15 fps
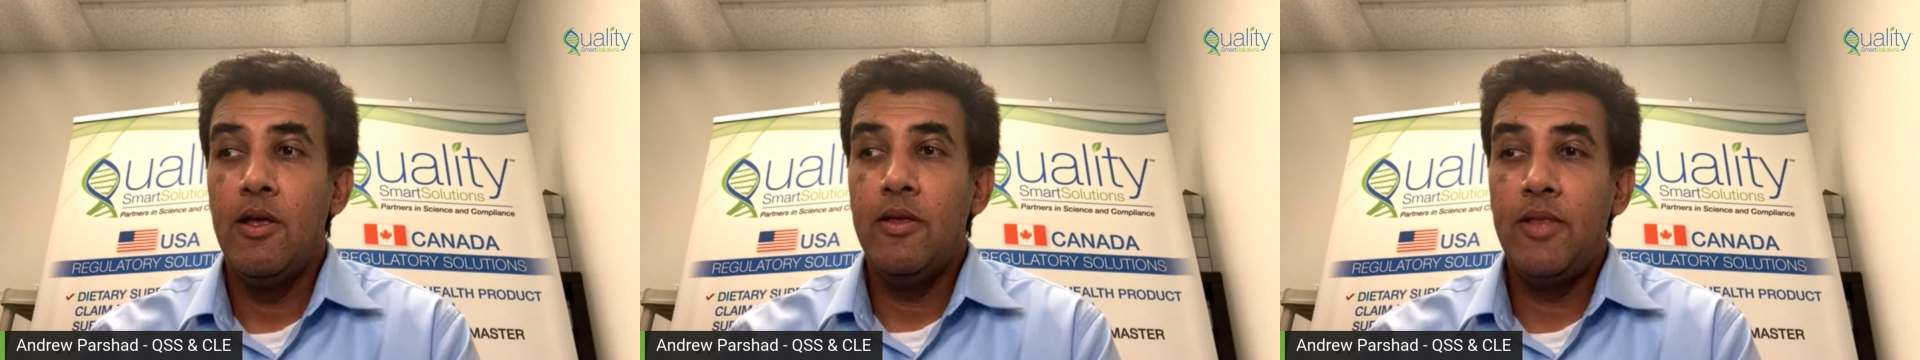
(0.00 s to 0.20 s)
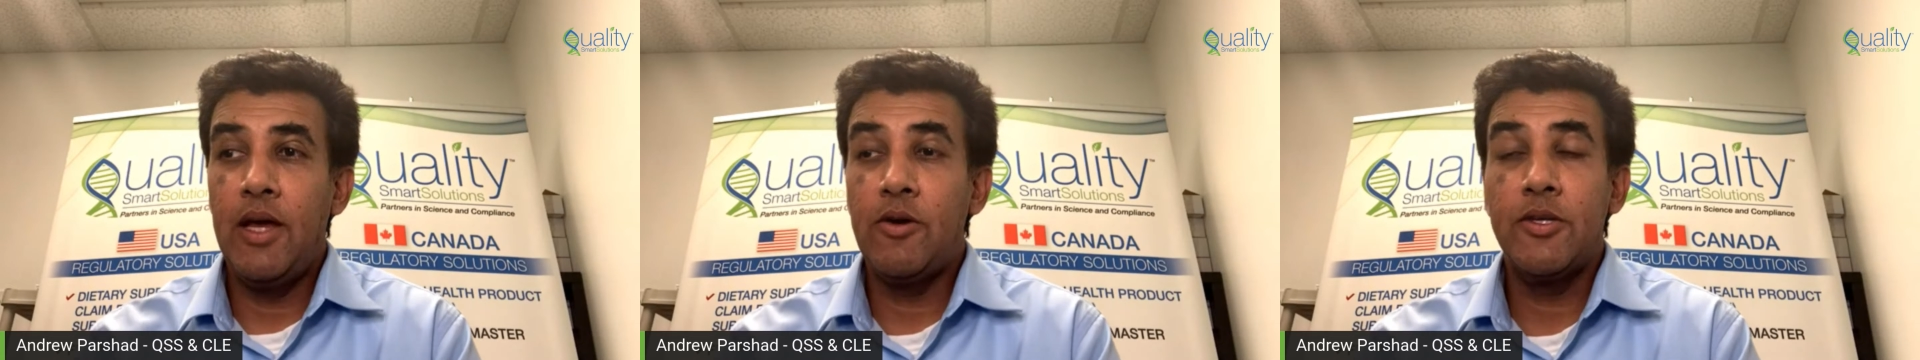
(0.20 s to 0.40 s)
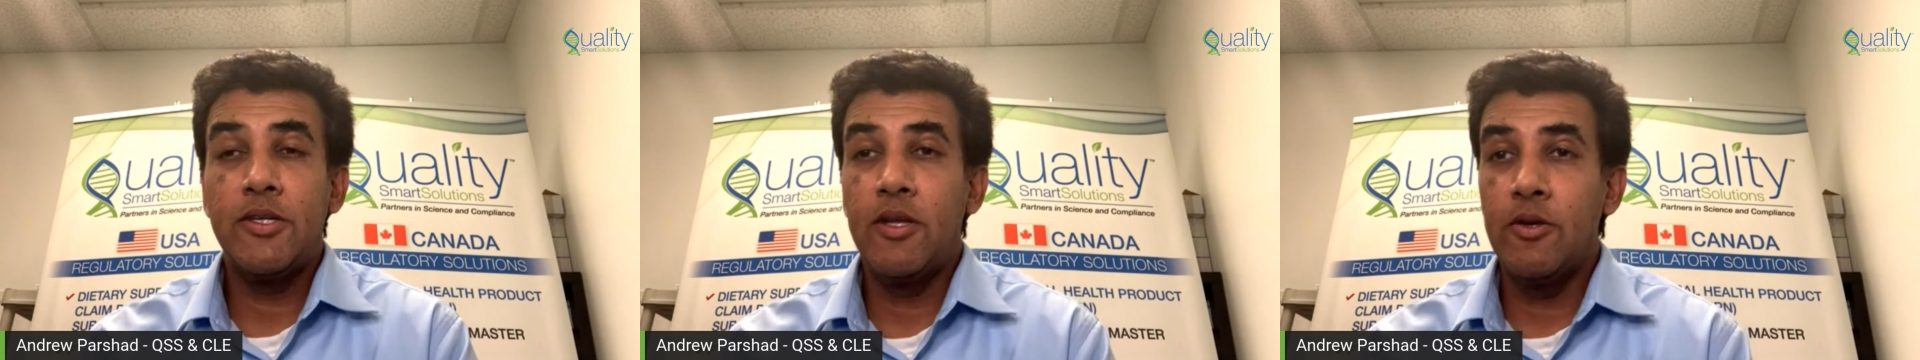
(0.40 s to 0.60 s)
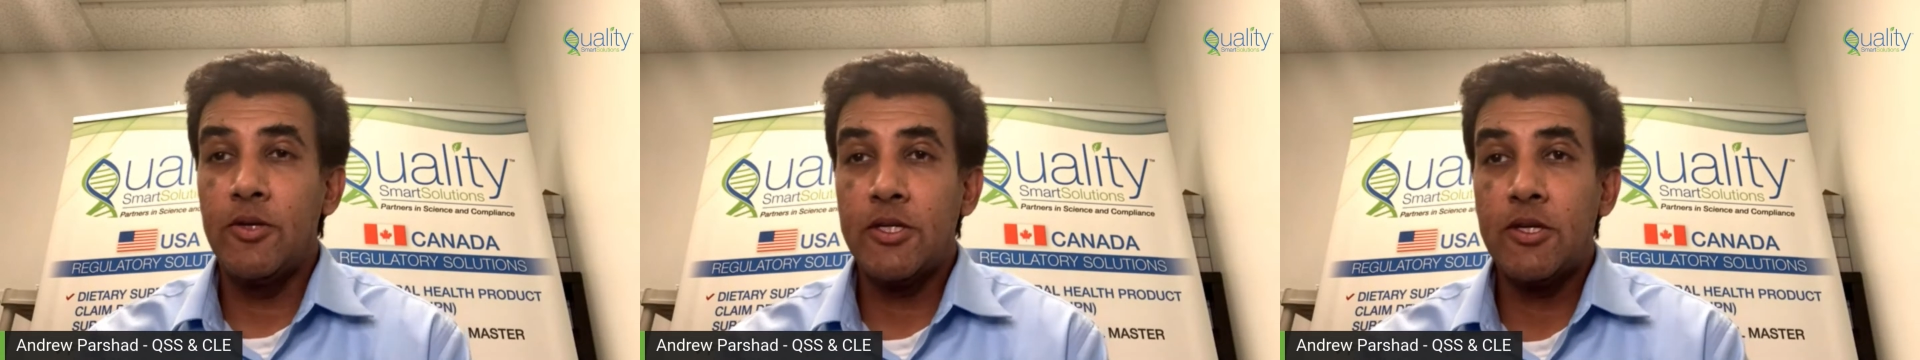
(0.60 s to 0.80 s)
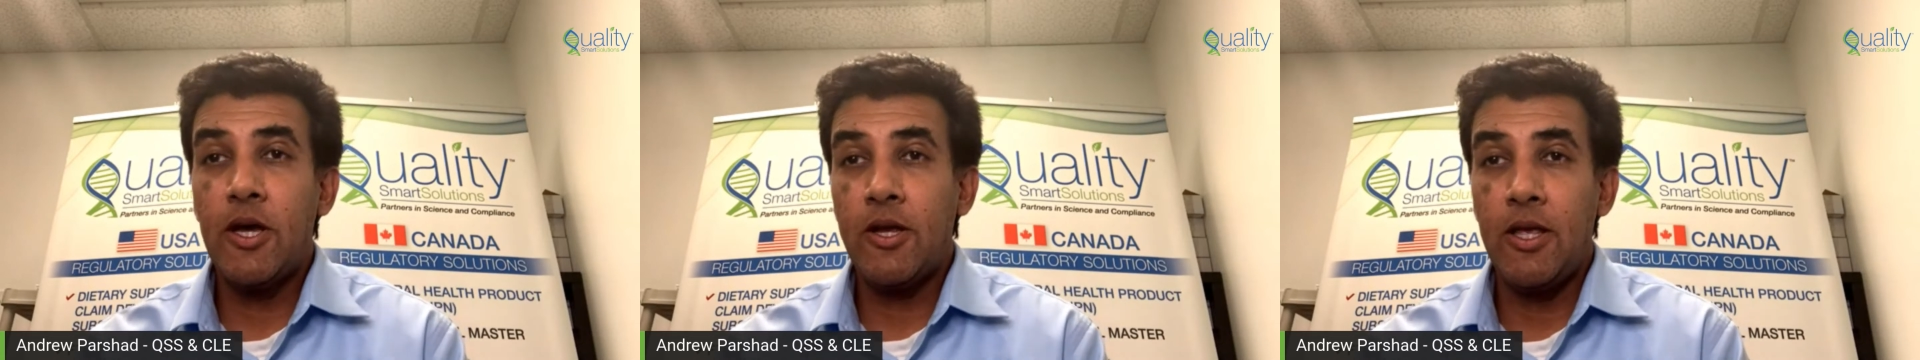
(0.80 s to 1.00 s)
that are still
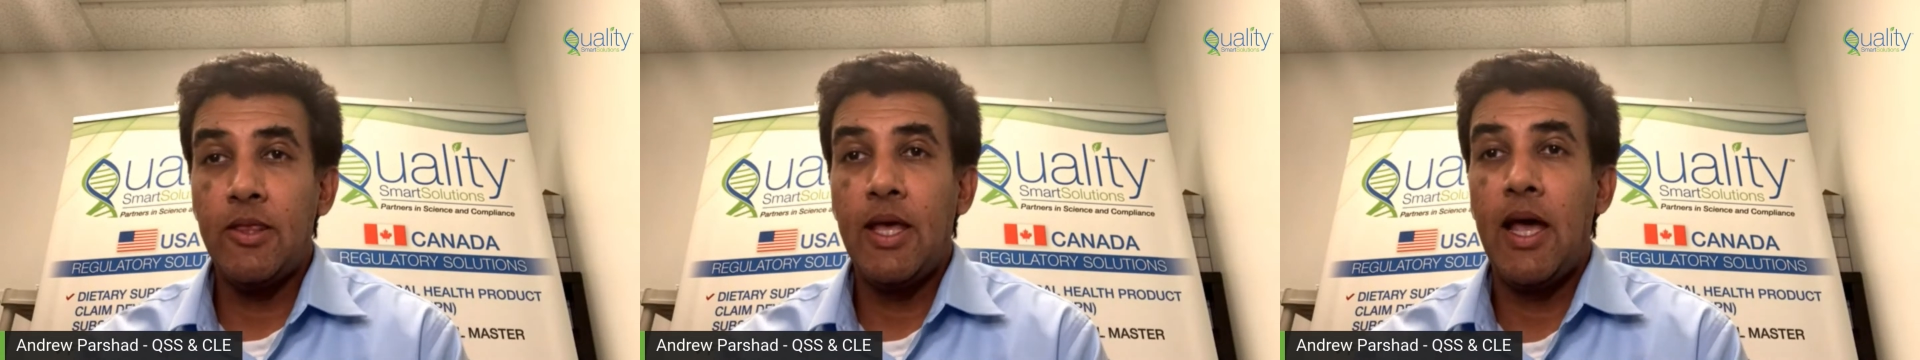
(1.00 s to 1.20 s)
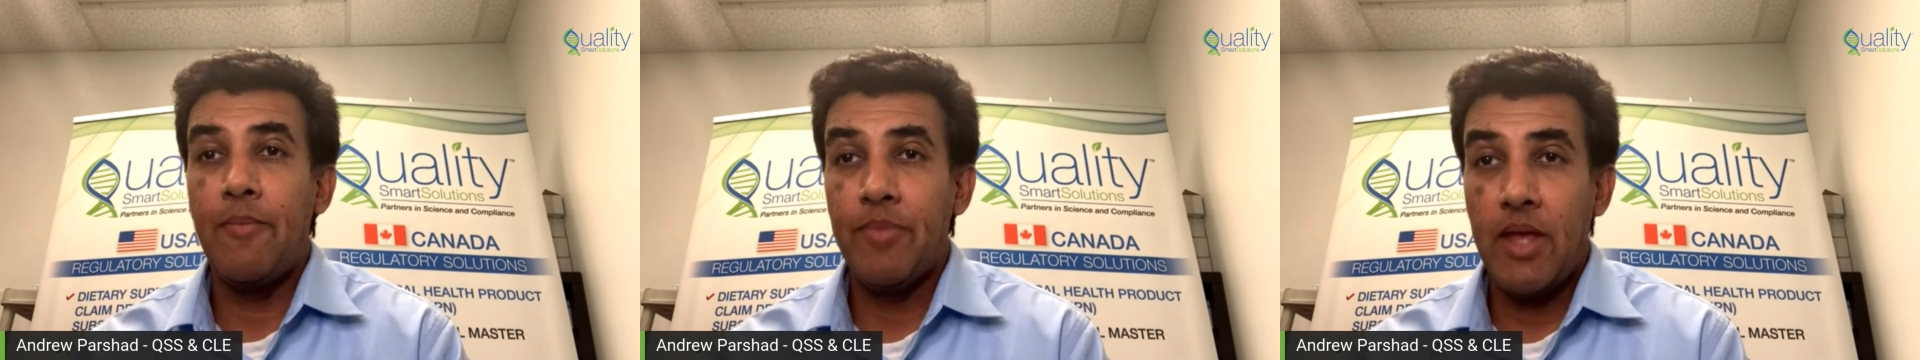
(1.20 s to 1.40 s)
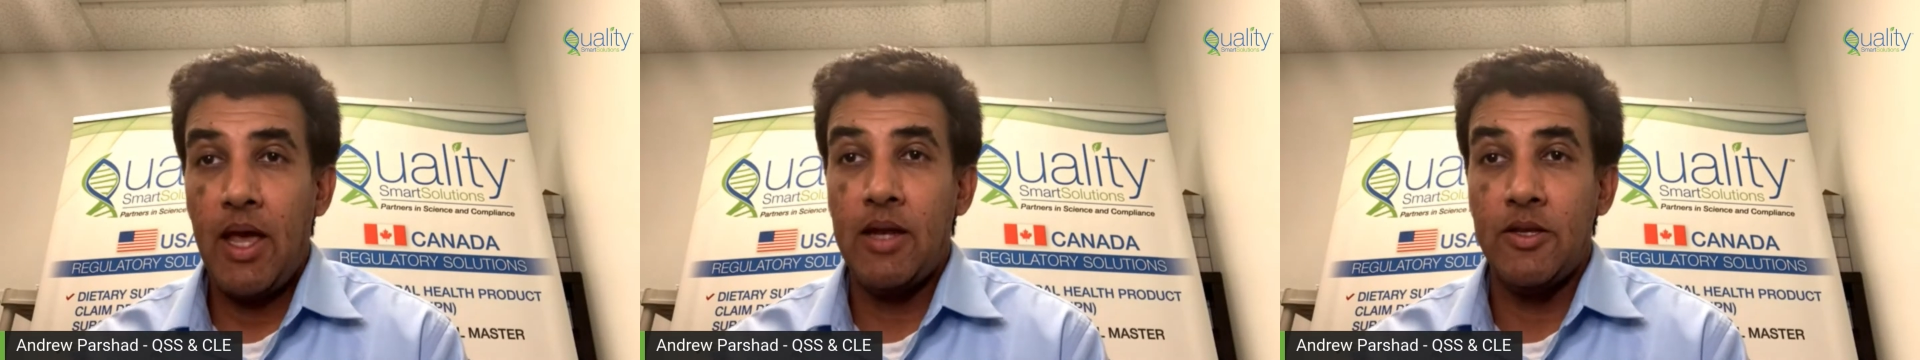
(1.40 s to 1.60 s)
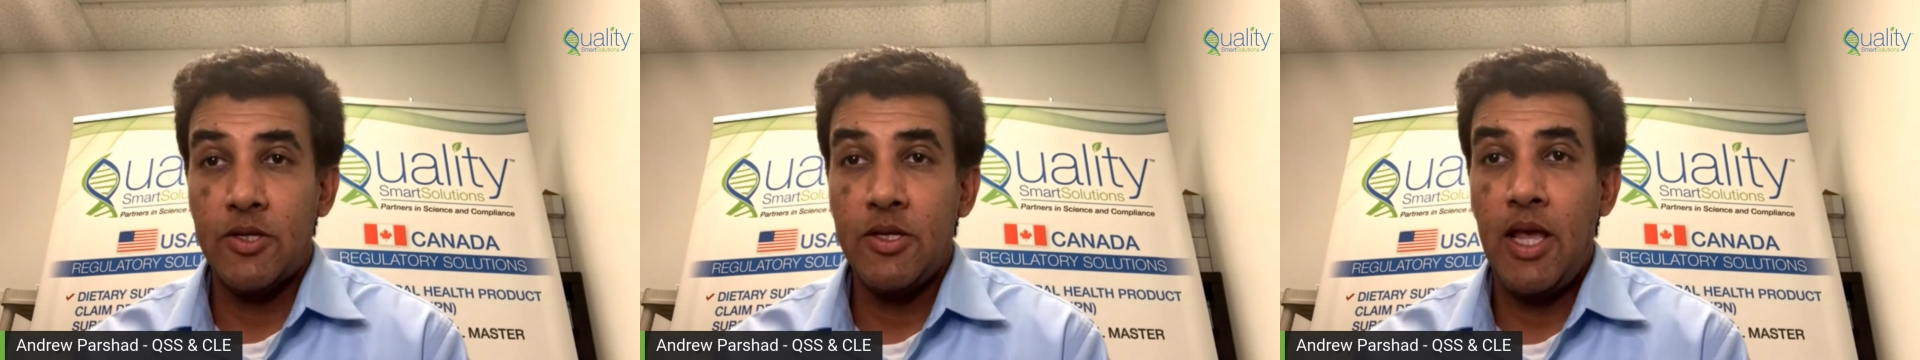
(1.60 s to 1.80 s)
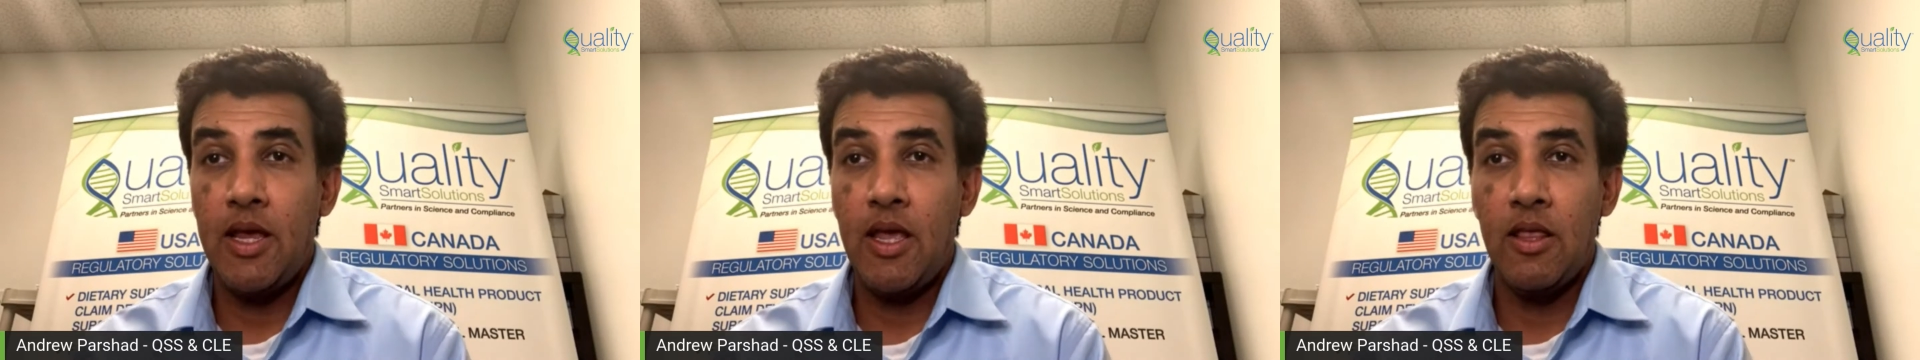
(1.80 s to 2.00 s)
stuck in that, and it's
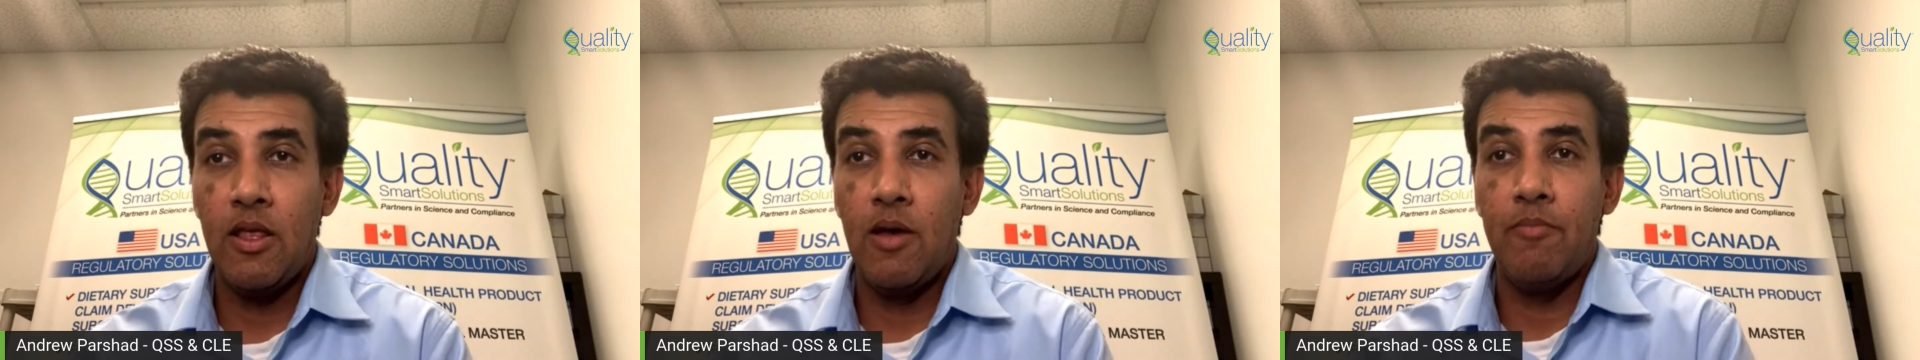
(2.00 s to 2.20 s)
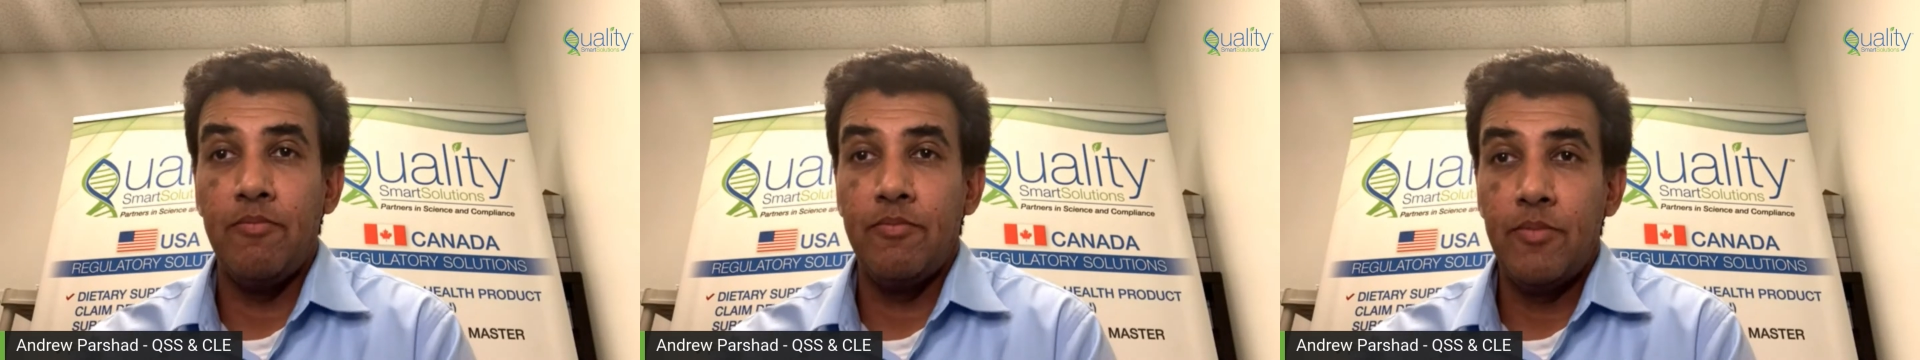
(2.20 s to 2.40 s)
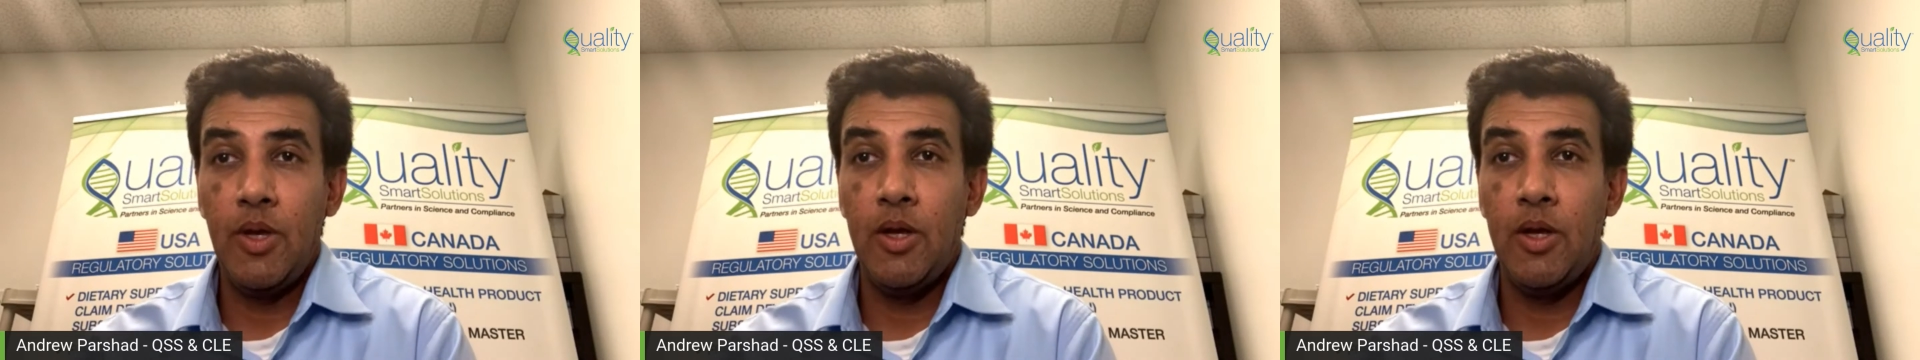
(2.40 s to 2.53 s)
taking them